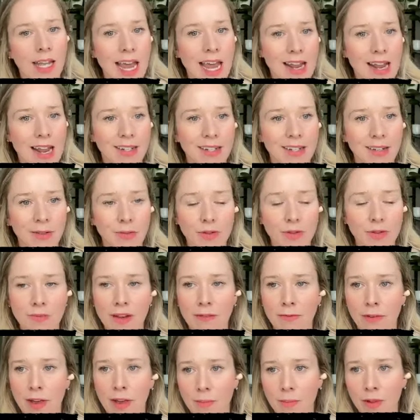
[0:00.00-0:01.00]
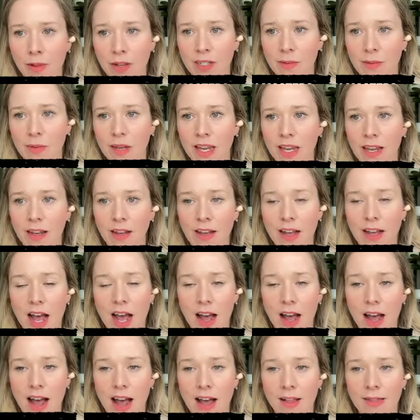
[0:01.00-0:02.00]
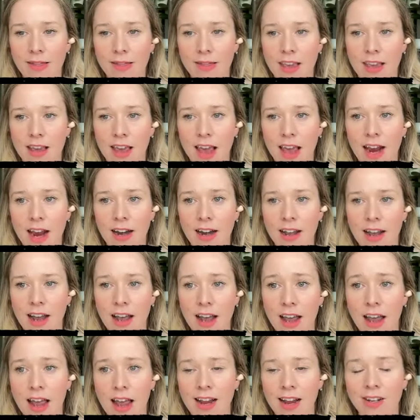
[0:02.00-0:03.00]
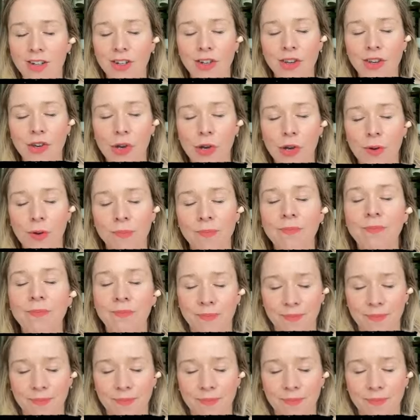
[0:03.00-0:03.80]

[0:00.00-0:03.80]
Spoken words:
Atlanta with my family to be at the Acadia HQ.